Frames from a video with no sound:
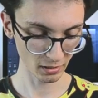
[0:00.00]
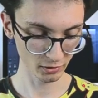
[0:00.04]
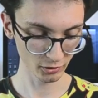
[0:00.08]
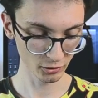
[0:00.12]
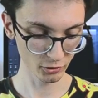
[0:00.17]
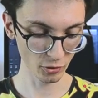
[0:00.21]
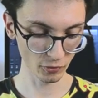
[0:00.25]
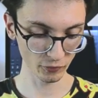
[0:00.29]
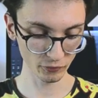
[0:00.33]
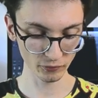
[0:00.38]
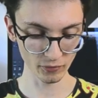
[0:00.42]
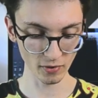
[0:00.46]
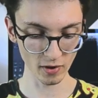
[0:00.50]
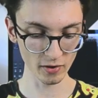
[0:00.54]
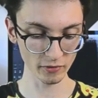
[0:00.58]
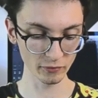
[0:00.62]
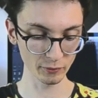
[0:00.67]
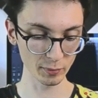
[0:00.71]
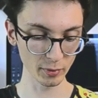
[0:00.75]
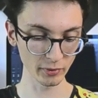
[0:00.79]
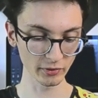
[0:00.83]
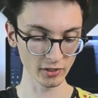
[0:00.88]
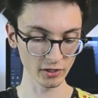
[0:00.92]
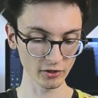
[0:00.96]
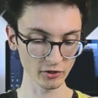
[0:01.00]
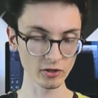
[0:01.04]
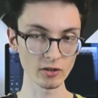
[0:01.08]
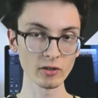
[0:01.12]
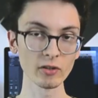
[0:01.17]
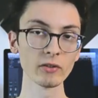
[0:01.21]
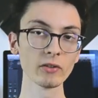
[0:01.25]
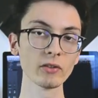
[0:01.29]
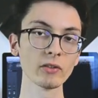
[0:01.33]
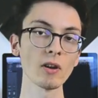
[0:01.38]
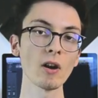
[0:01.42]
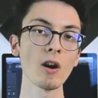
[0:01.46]
your 5
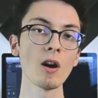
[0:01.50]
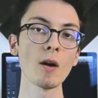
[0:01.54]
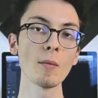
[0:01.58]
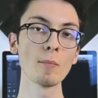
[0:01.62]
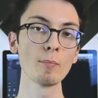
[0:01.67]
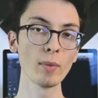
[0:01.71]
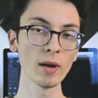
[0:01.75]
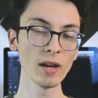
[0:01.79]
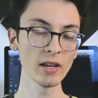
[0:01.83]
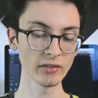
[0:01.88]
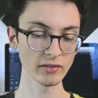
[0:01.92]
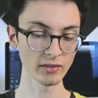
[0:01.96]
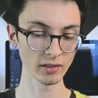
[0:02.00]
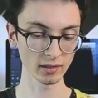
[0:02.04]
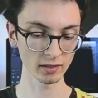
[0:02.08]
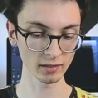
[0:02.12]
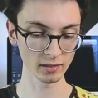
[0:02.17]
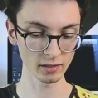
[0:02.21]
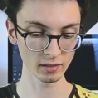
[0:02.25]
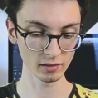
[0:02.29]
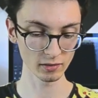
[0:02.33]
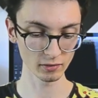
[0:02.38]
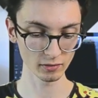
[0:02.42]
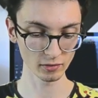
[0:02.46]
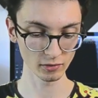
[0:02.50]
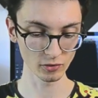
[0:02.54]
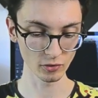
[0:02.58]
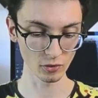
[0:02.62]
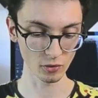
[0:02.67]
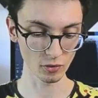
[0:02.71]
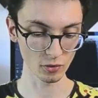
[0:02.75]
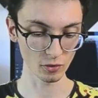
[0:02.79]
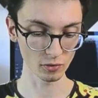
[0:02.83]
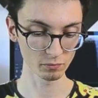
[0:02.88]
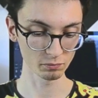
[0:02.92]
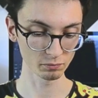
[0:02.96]
positions are basically
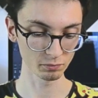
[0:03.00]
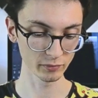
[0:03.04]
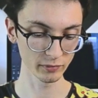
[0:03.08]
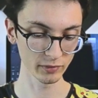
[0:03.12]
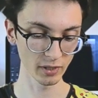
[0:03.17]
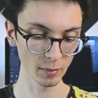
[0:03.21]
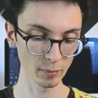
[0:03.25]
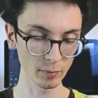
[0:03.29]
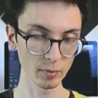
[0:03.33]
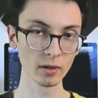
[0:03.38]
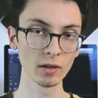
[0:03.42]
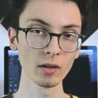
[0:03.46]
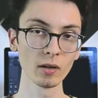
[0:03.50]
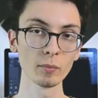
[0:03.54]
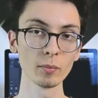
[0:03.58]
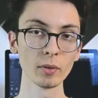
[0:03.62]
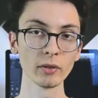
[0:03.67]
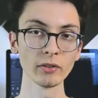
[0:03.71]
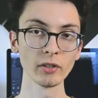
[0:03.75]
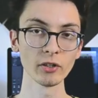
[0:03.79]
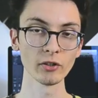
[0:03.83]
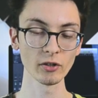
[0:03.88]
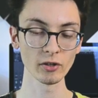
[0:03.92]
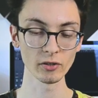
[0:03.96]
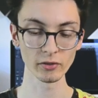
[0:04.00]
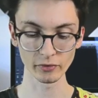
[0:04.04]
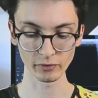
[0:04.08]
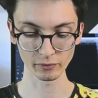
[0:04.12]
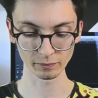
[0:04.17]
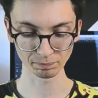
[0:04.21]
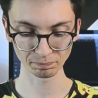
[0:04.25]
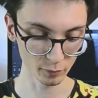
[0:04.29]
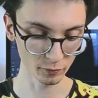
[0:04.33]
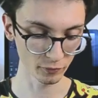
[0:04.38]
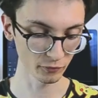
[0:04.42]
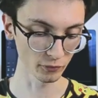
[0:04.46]
your typical positions.
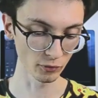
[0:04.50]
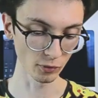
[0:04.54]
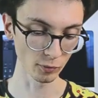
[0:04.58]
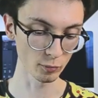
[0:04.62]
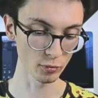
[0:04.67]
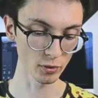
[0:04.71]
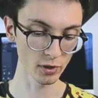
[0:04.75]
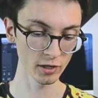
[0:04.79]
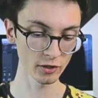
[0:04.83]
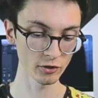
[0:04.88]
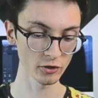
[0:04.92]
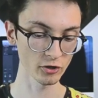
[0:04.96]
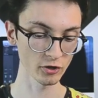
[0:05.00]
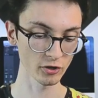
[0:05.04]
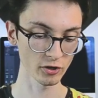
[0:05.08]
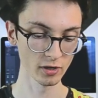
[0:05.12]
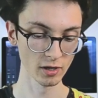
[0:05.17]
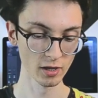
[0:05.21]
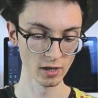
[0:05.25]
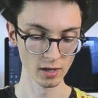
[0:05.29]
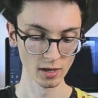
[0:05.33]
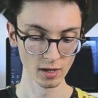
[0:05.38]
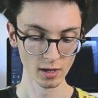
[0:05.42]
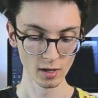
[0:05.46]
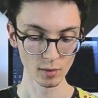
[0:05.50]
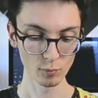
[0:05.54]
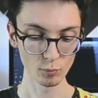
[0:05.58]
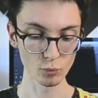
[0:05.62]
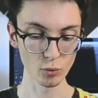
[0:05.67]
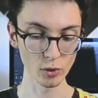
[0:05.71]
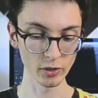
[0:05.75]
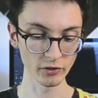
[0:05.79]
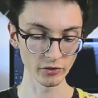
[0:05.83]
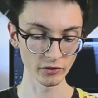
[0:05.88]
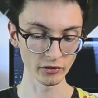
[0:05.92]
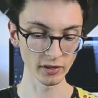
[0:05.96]
Full bridge
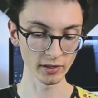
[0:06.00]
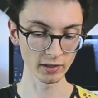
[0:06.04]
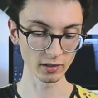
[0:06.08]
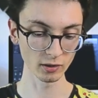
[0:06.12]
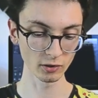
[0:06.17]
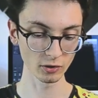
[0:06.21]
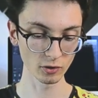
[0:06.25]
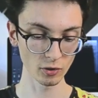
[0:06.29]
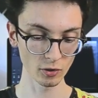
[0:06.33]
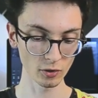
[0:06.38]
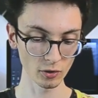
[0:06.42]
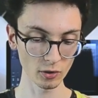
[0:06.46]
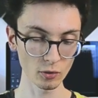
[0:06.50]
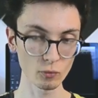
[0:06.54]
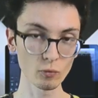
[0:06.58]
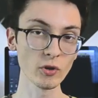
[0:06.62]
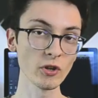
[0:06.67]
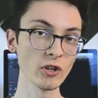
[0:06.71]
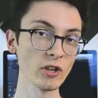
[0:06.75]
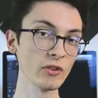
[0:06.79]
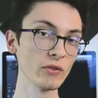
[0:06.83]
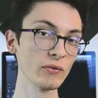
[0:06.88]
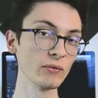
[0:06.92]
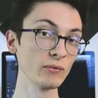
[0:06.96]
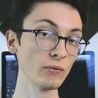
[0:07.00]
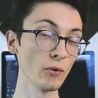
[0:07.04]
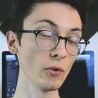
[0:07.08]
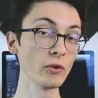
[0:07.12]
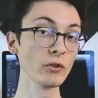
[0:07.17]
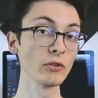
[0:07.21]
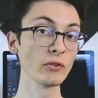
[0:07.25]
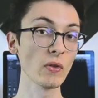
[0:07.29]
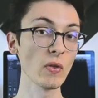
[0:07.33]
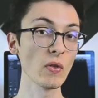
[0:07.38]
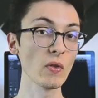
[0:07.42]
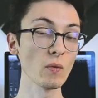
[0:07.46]
single coil, which is
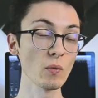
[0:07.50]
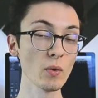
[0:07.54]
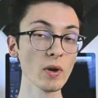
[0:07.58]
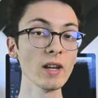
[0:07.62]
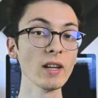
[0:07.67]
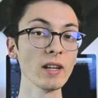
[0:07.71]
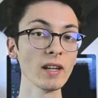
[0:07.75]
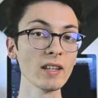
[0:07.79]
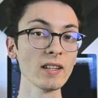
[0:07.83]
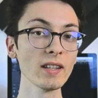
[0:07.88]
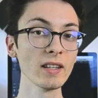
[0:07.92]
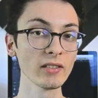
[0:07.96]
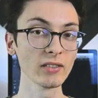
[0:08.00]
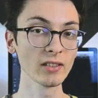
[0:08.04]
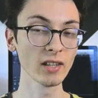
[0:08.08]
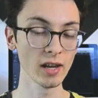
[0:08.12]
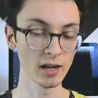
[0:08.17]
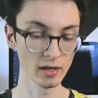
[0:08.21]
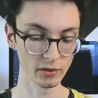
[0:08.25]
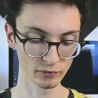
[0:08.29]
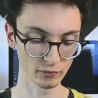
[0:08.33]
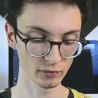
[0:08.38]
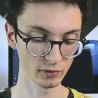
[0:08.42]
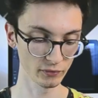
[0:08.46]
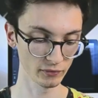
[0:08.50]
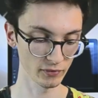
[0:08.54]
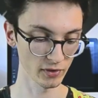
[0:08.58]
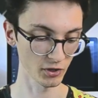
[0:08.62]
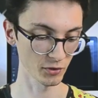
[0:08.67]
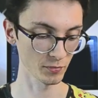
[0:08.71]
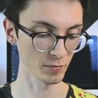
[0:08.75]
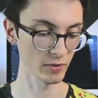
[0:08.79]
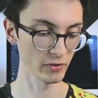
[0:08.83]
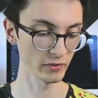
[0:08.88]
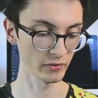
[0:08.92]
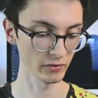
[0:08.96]
voice 3 in this case for the
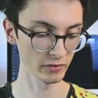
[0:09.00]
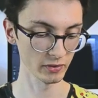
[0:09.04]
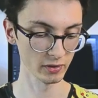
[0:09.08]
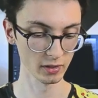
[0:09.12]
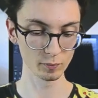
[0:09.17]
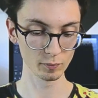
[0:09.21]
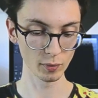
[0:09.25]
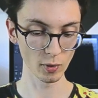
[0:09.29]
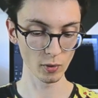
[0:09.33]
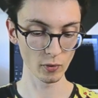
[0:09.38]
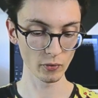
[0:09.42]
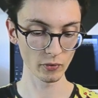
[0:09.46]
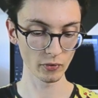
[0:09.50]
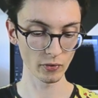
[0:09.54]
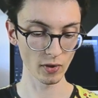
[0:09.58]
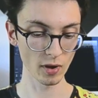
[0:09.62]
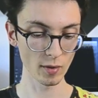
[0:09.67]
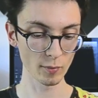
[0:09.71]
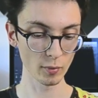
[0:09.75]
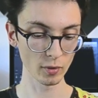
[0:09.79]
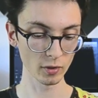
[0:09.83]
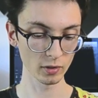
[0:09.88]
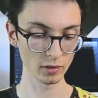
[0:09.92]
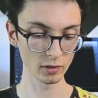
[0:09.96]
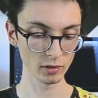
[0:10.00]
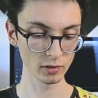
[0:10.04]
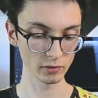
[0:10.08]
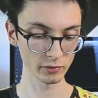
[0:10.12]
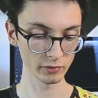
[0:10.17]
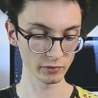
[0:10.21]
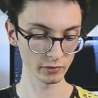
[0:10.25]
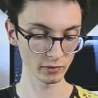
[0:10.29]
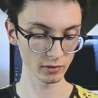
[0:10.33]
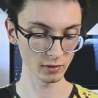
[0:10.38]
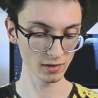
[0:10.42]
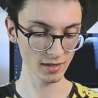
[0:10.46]
Fishmans. Both
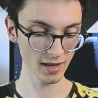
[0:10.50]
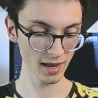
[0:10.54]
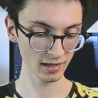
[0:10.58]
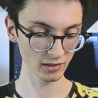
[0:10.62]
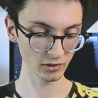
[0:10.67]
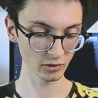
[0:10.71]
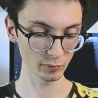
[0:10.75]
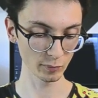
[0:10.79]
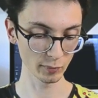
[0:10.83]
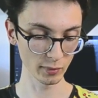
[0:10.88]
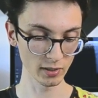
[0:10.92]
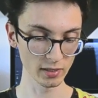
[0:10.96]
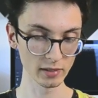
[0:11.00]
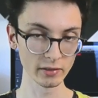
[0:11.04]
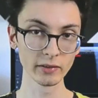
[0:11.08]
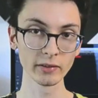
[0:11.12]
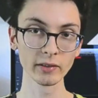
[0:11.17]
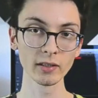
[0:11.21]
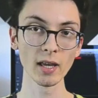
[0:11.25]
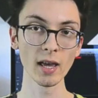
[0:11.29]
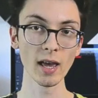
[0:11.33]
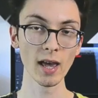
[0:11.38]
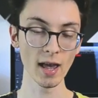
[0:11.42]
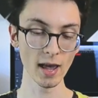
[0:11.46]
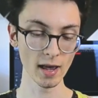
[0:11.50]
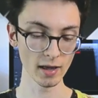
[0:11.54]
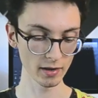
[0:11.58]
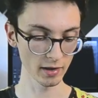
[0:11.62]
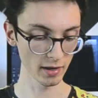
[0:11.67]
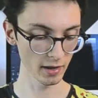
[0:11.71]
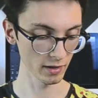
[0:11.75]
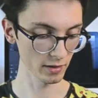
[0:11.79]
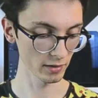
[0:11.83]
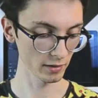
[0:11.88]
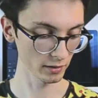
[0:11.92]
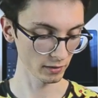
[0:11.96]
humbuckers, neck split, and
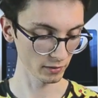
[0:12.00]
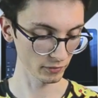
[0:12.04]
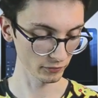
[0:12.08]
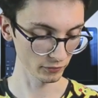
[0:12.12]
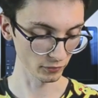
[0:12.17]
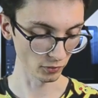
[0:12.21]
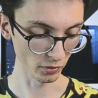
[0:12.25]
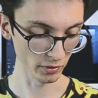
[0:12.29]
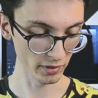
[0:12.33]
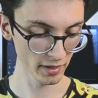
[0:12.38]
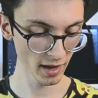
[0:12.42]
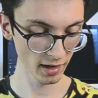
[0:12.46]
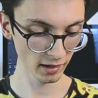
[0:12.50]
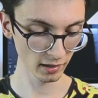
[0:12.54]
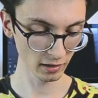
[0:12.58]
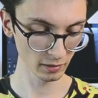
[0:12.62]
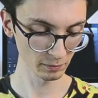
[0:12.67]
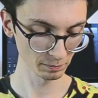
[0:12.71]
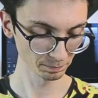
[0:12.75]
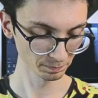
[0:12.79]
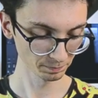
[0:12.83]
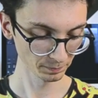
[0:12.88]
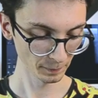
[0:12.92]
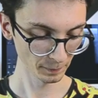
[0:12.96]
then a full neck.